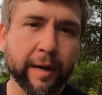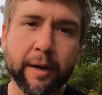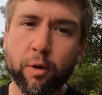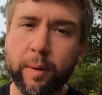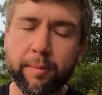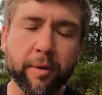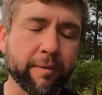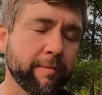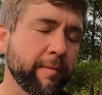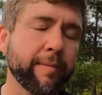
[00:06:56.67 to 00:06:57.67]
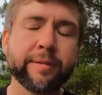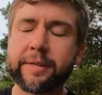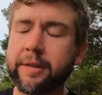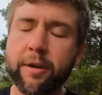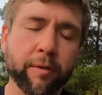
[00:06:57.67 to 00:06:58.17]
And I know people have
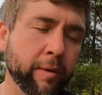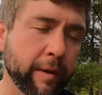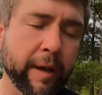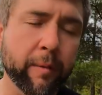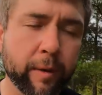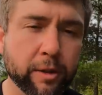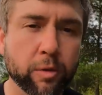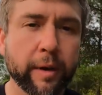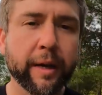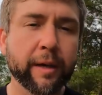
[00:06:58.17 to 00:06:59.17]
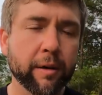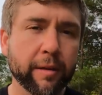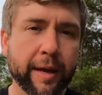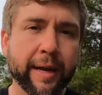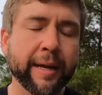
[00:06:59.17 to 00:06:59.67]
said, you know, you can get rich quick and
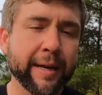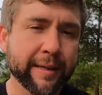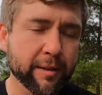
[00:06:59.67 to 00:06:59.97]
all that.